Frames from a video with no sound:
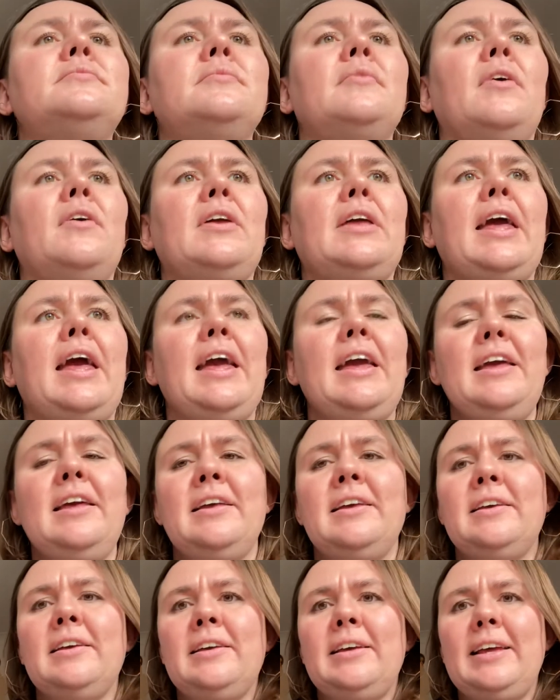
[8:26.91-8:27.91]
Okay,
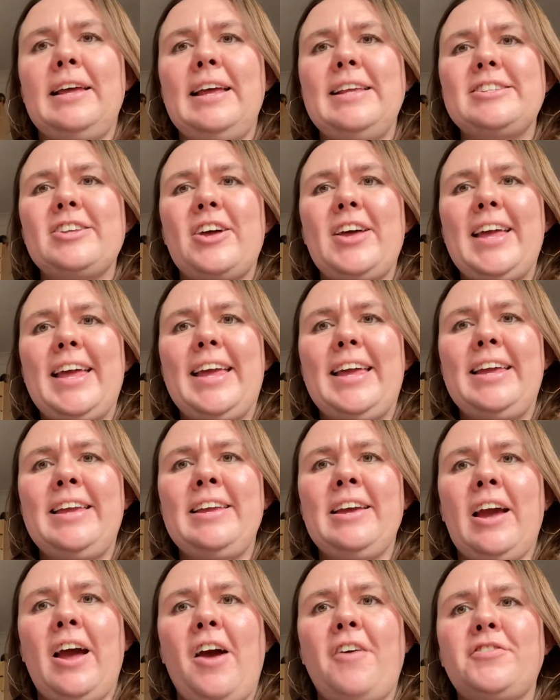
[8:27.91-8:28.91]
here's our
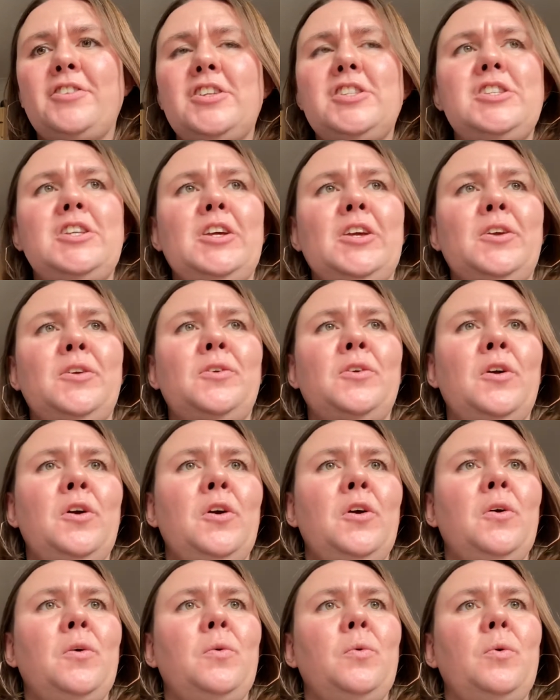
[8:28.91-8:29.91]
E after 2.
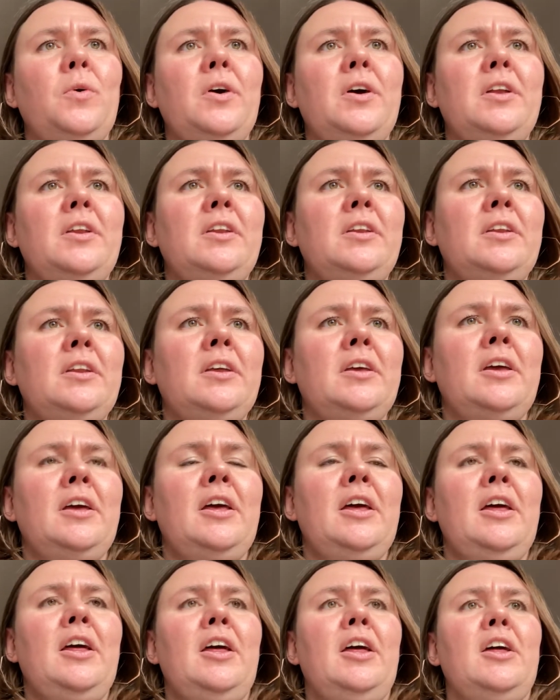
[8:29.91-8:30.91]
1,
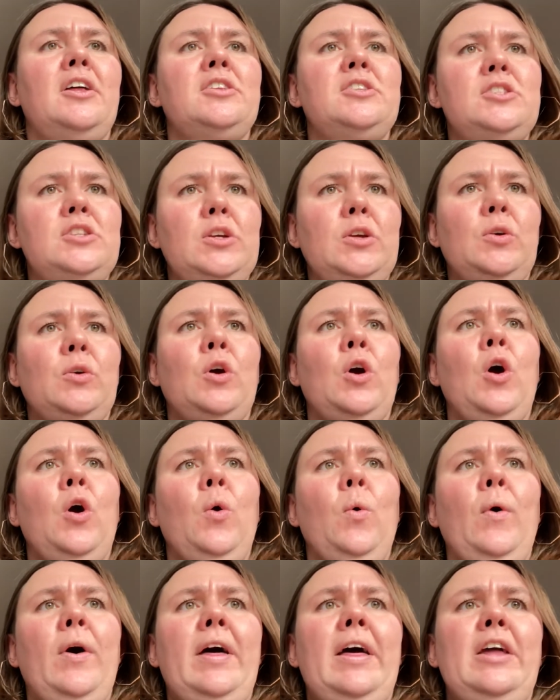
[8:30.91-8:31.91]
2.
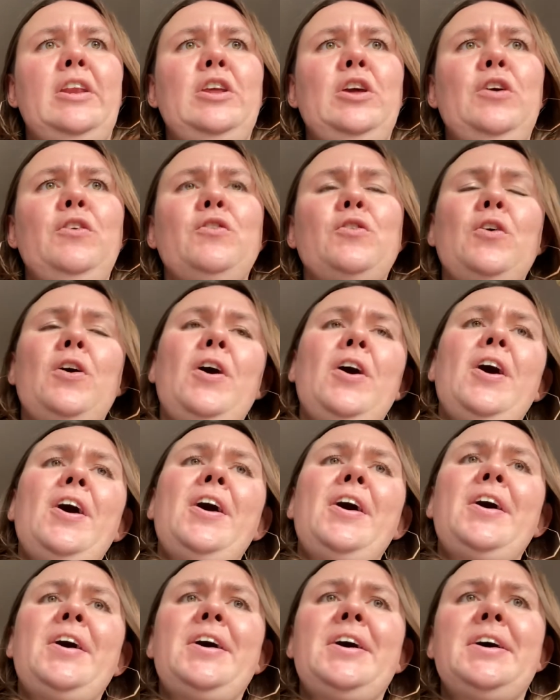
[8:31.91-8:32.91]
When you
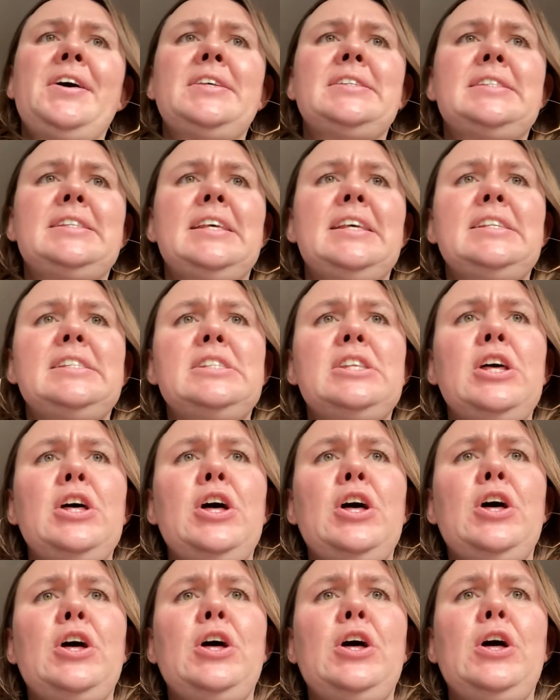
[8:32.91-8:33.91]
cross the
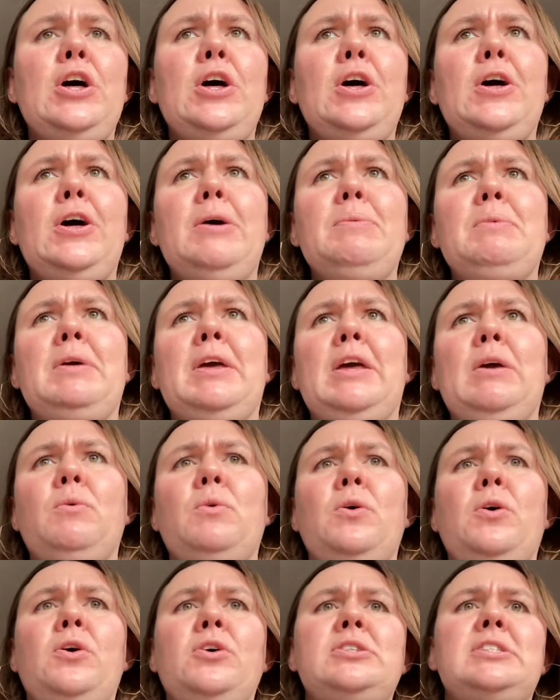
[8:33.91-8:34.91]
stormy
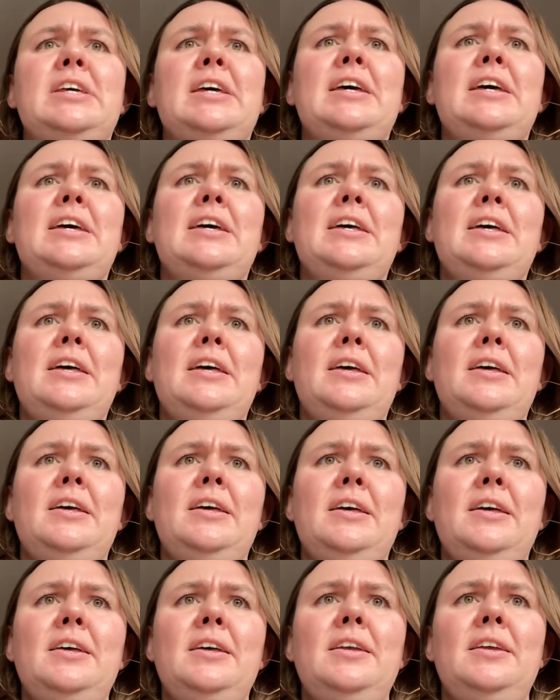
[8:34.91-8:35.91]

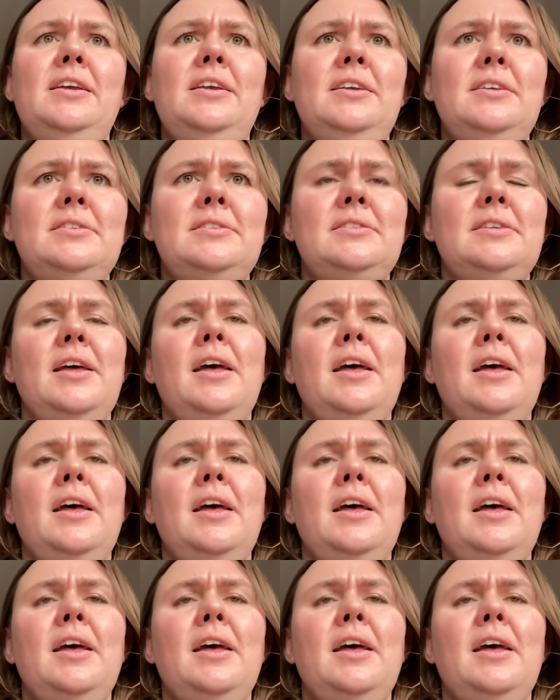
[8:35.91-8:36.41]
waters,